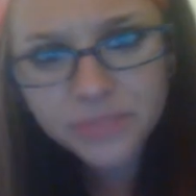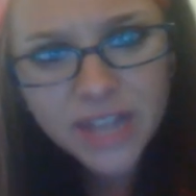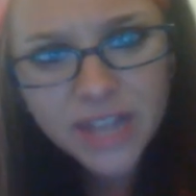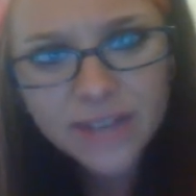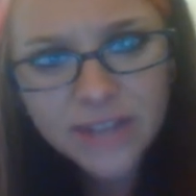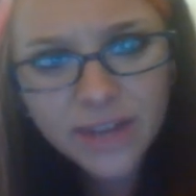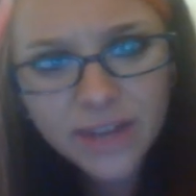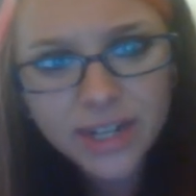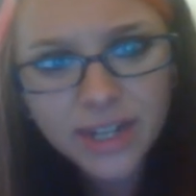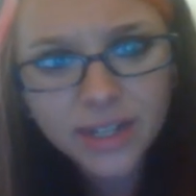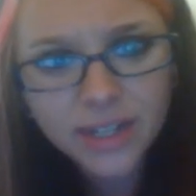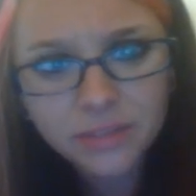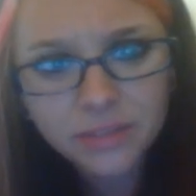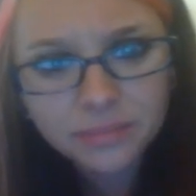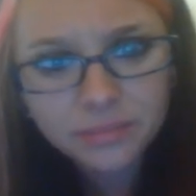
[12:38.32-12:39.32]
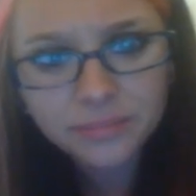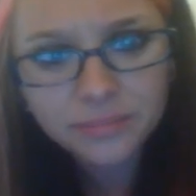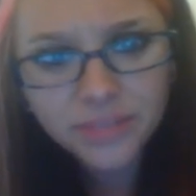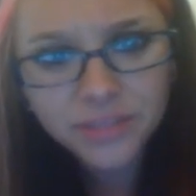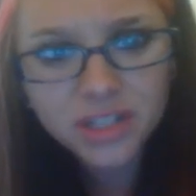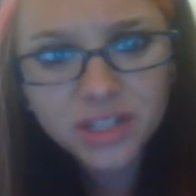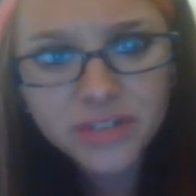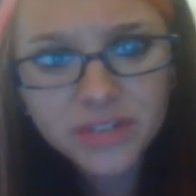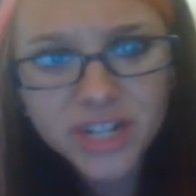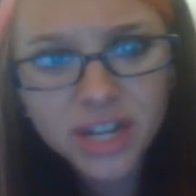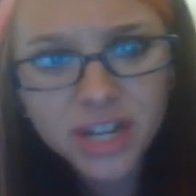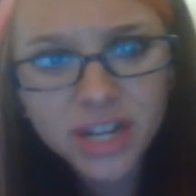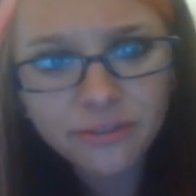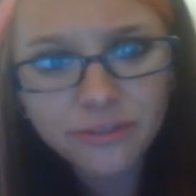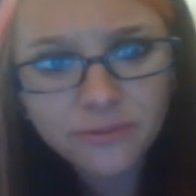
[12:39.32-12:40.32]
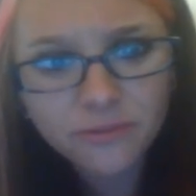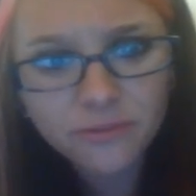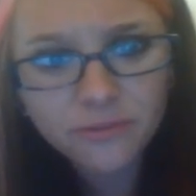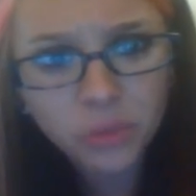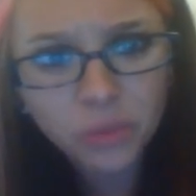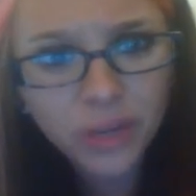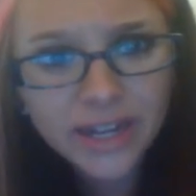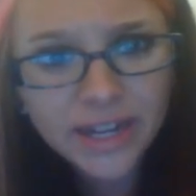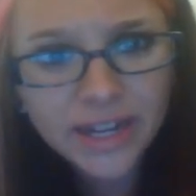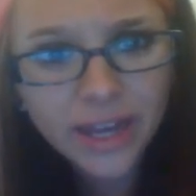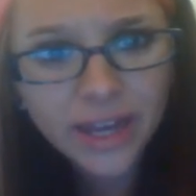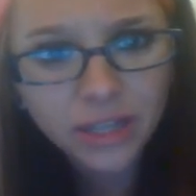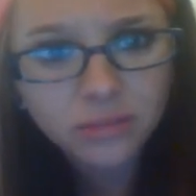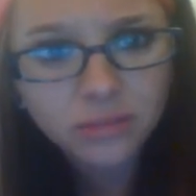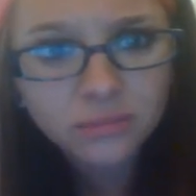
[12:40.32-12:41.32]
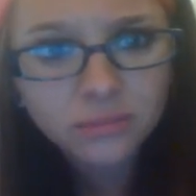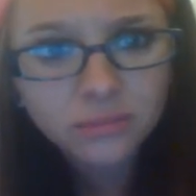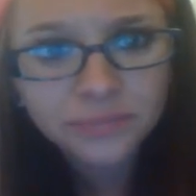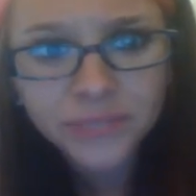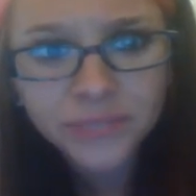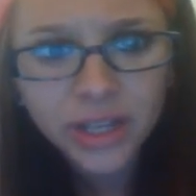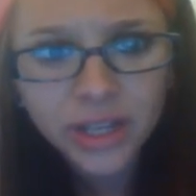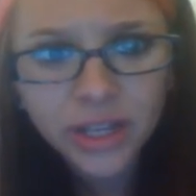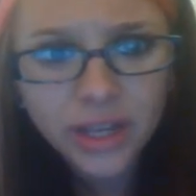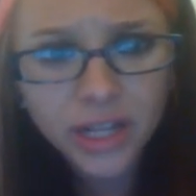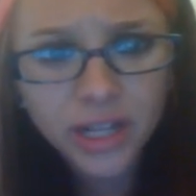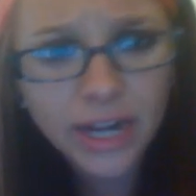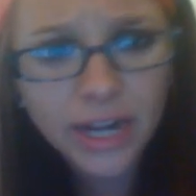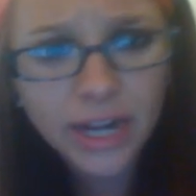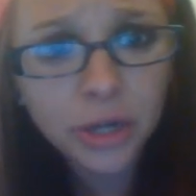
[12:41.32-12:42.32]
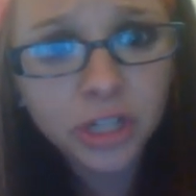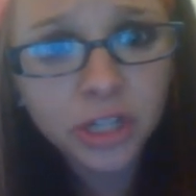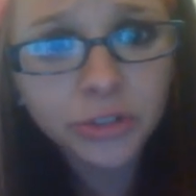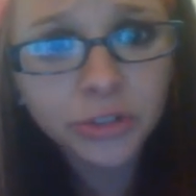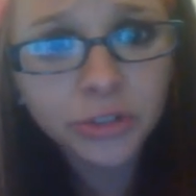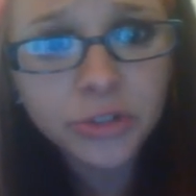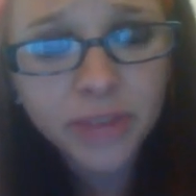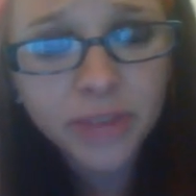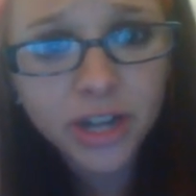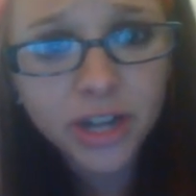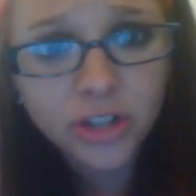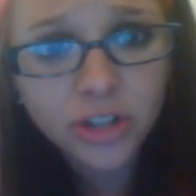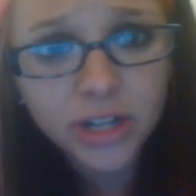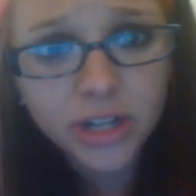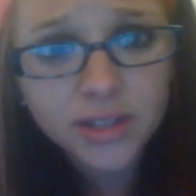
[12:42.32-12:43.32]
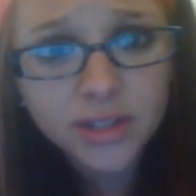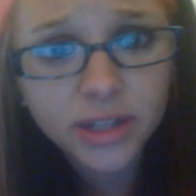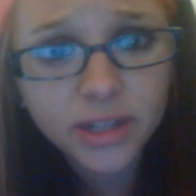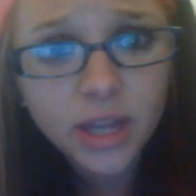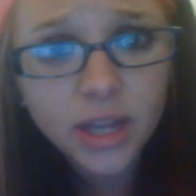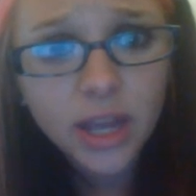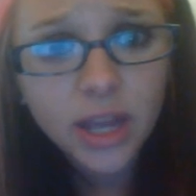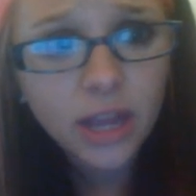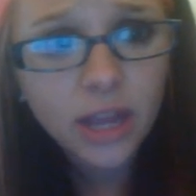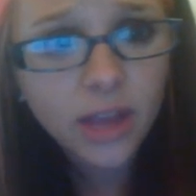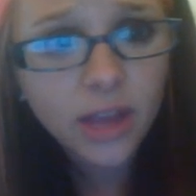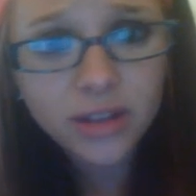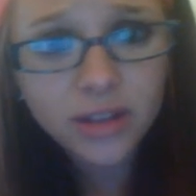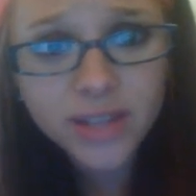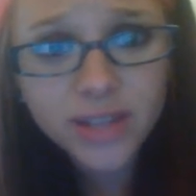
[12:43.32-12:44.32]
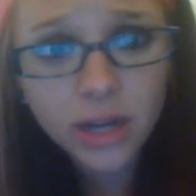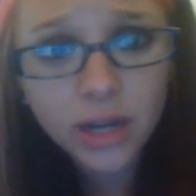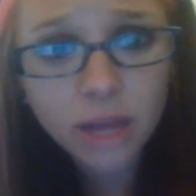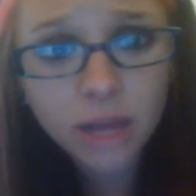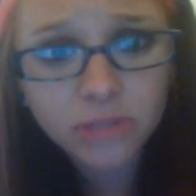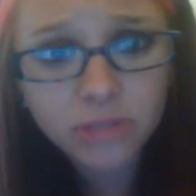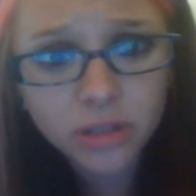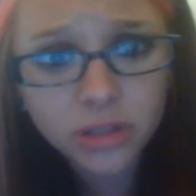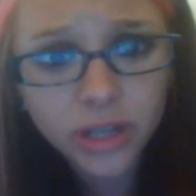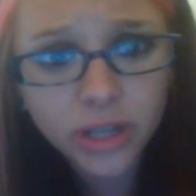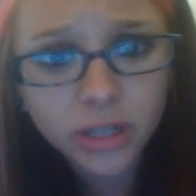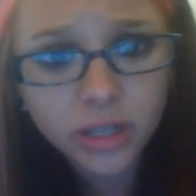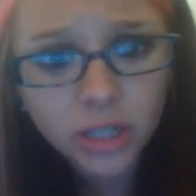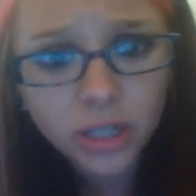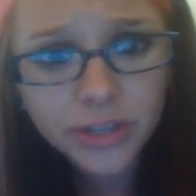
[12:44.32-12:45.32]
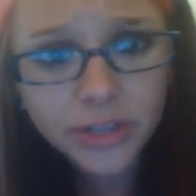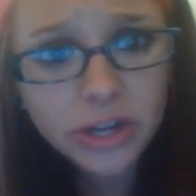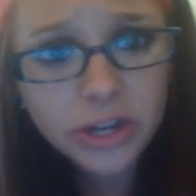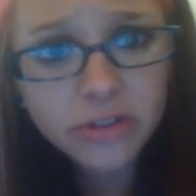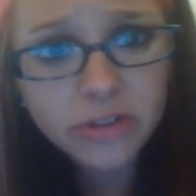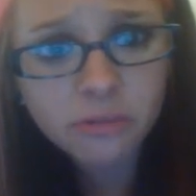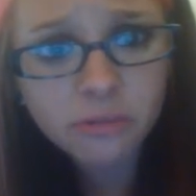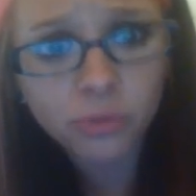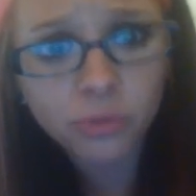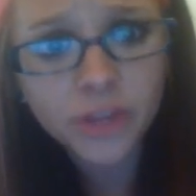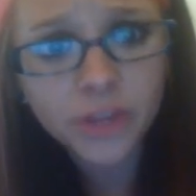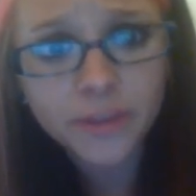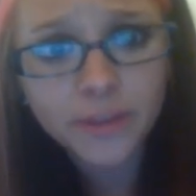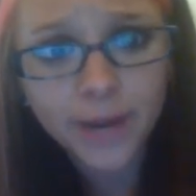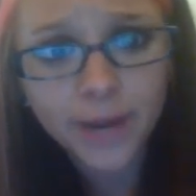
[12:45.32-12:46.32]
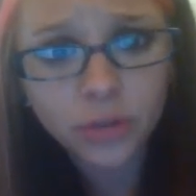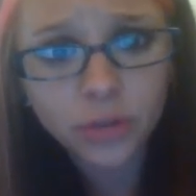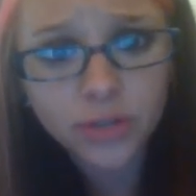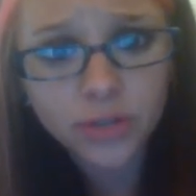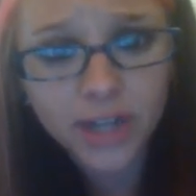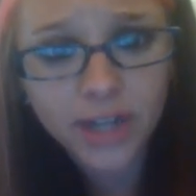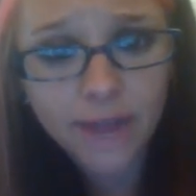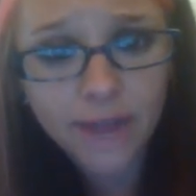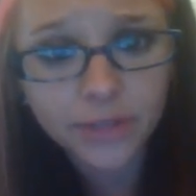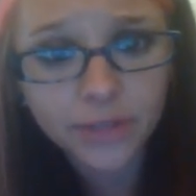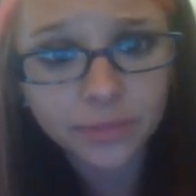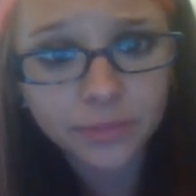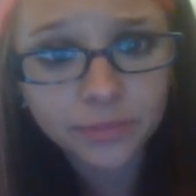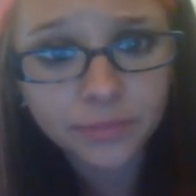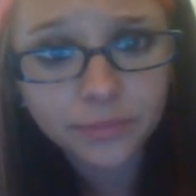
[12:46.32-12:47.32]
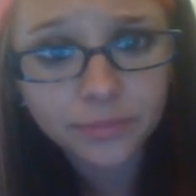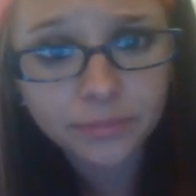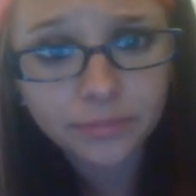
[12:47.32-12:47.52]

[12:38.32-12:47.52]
10 Vicodin? That's not even enough for 1 a day. And then how are you going to lose my x-rays? Like, how the hell does that happen? Like, they didn't even print them out so I could have them.